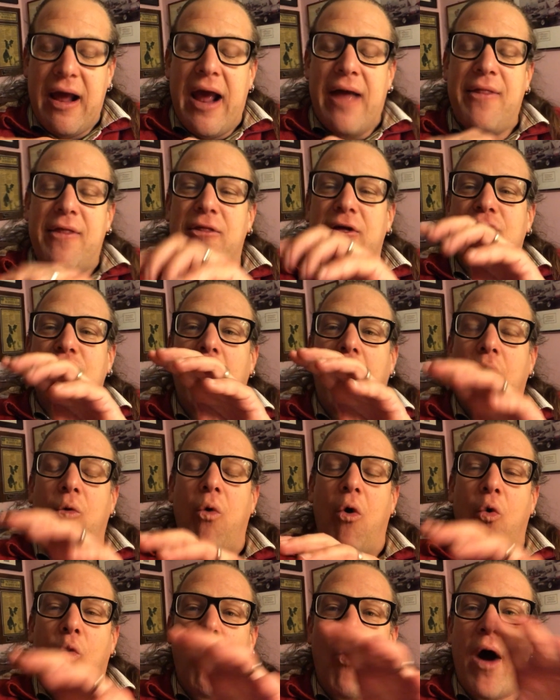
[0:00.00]
And then the dog
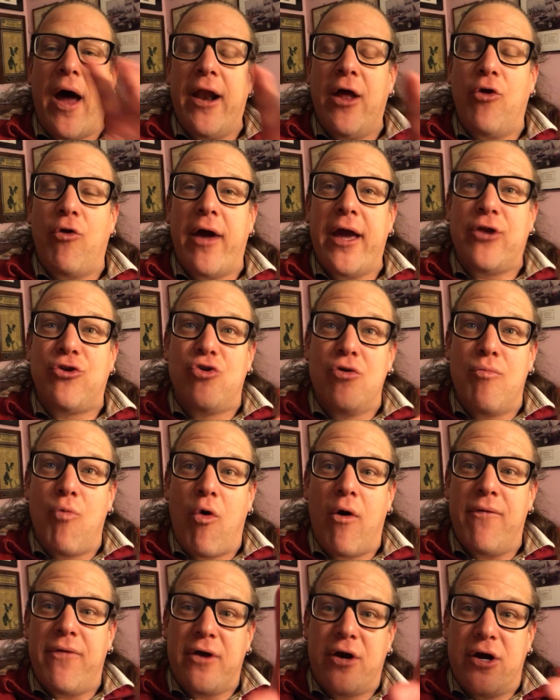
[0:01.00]
will want to like do
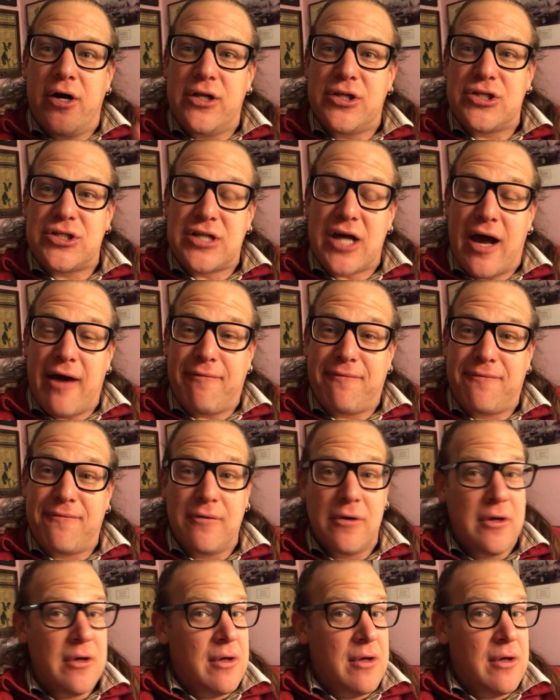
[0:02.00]
more of the good stuff.